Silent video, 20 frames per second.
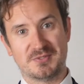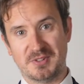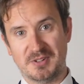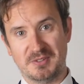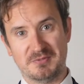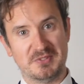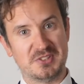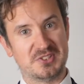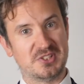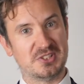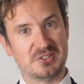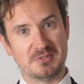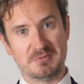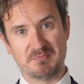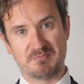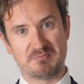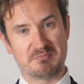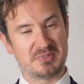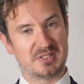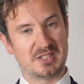that this
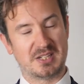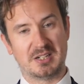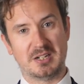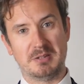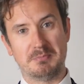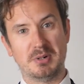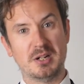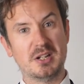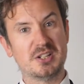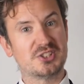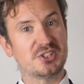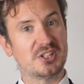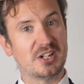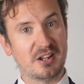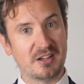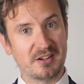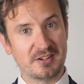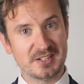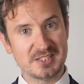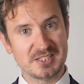isn't particularly
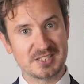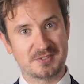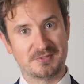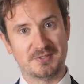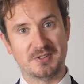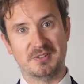personalised,